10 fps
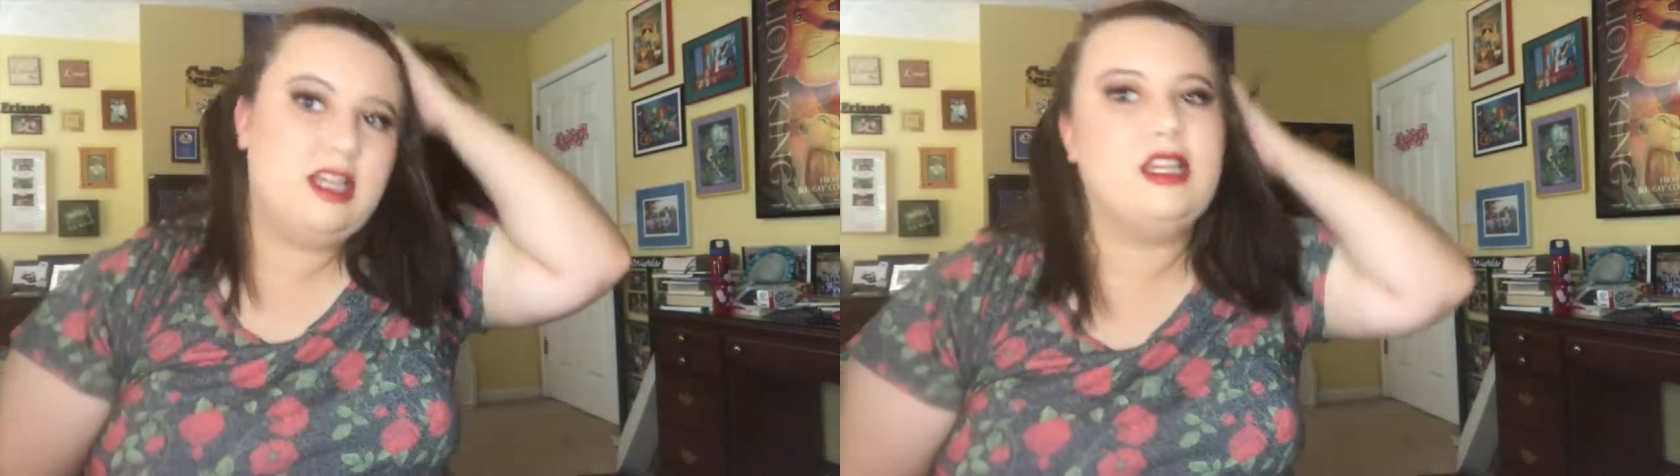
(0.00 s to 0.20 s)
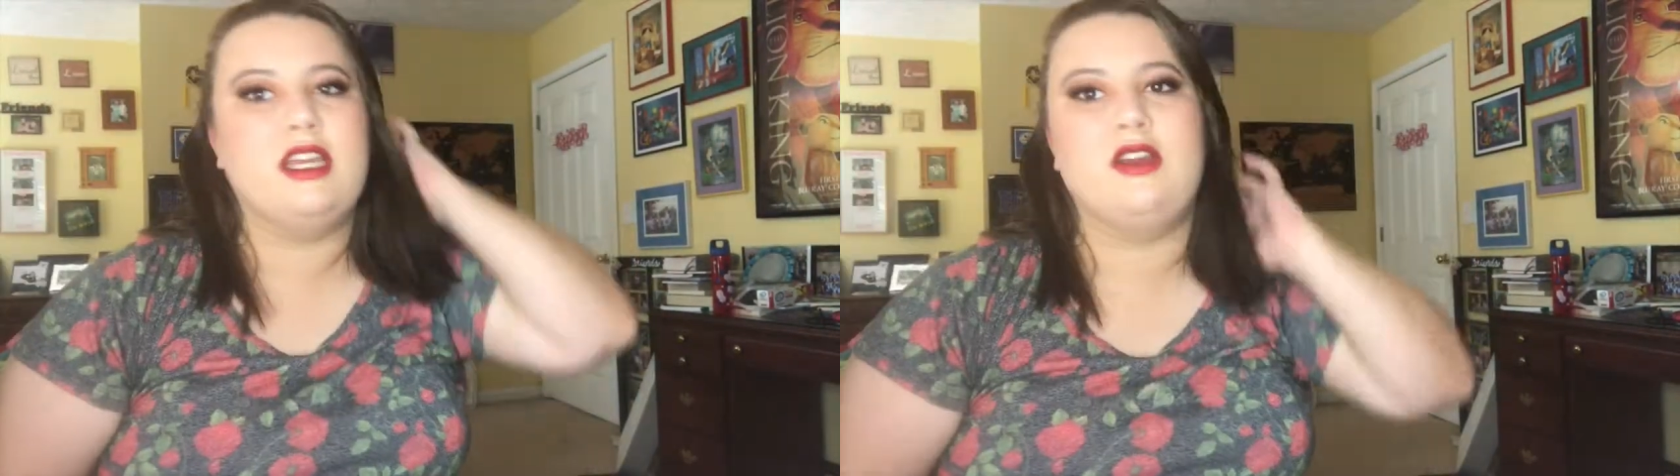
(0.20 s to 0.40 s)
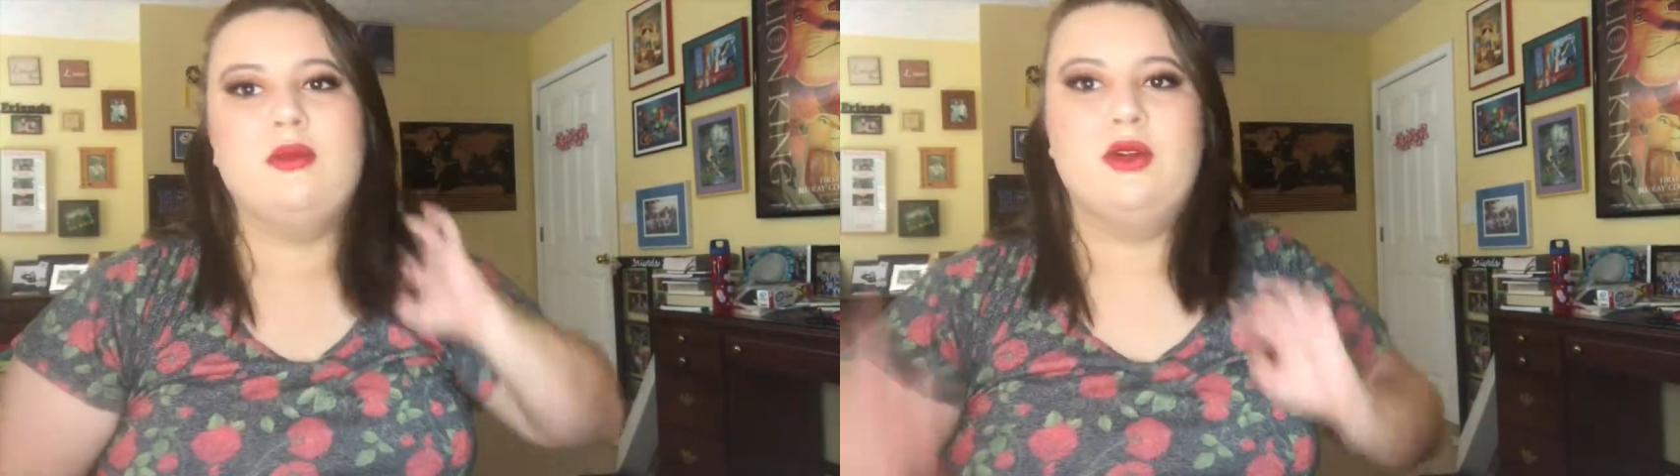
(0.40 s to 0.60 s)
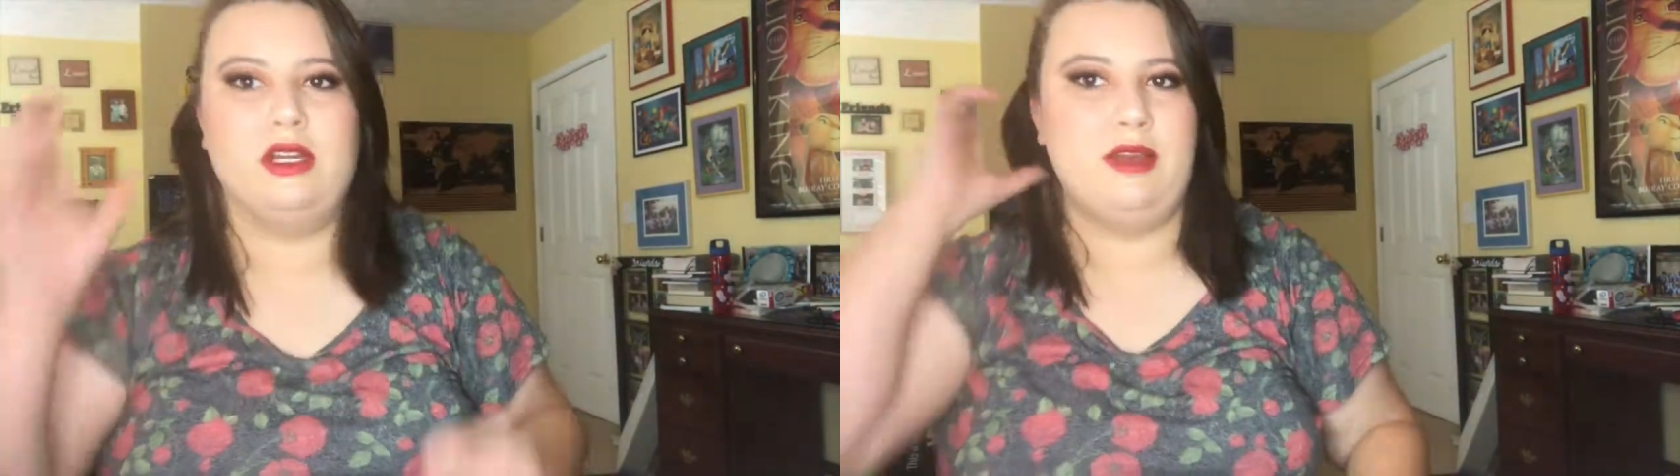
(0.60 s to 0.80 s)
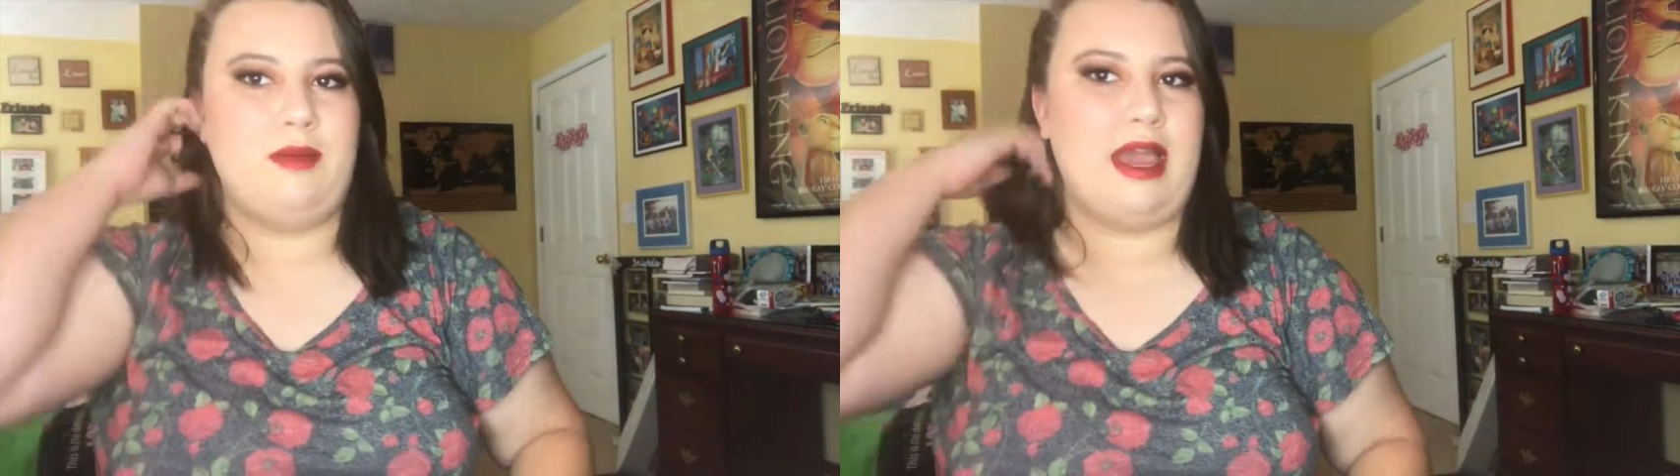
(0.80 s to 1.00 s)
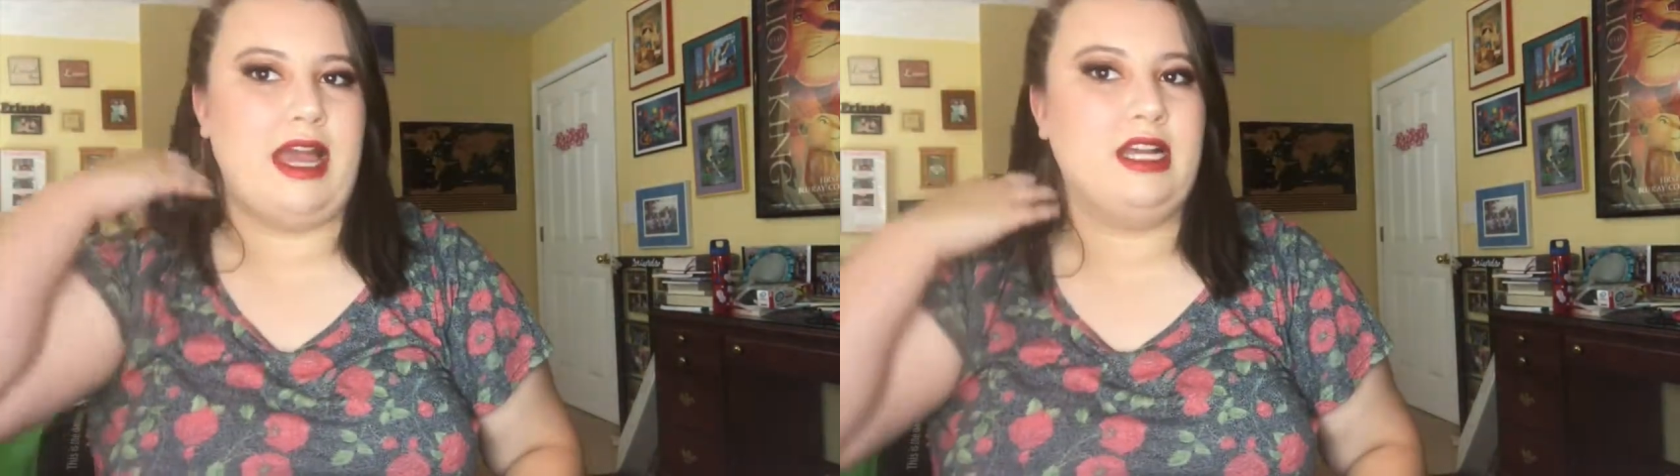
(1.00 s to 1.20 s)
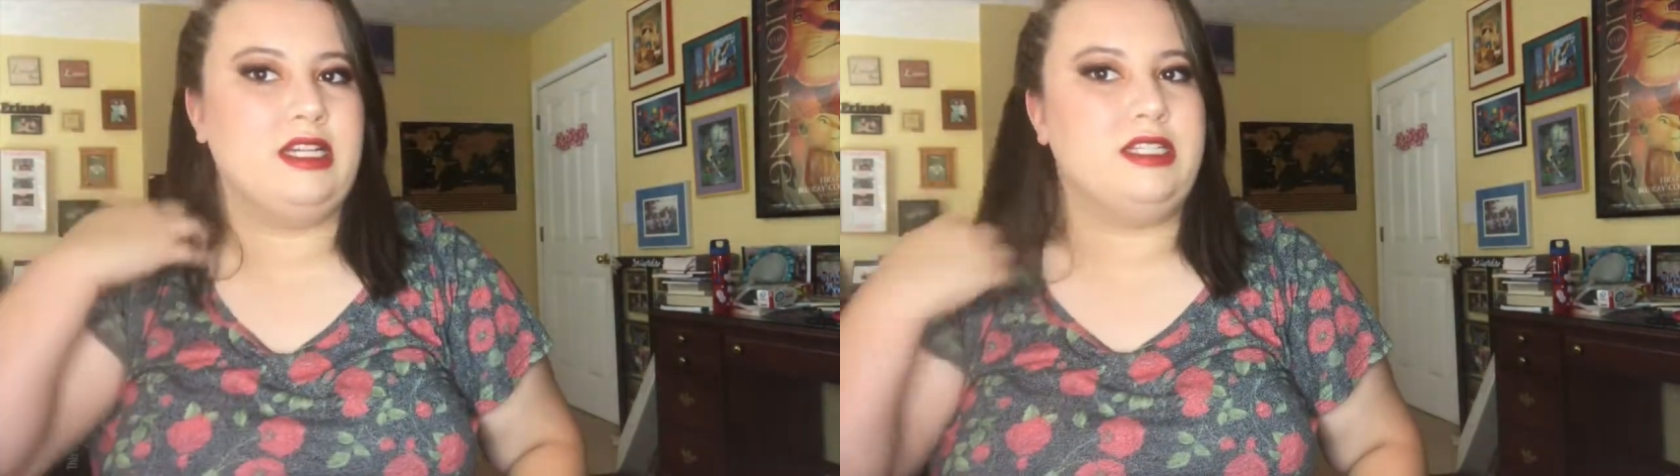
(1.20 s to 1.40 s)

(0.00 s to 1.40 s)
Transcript: like you're pulling it back.